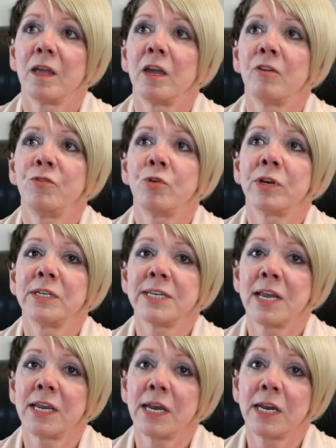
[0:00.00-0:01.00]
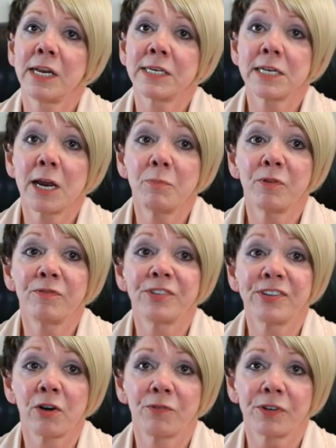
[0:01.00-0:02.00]
If you can take any type of
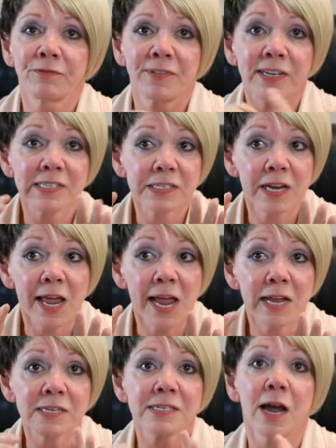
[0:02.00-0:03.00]
self-defense class,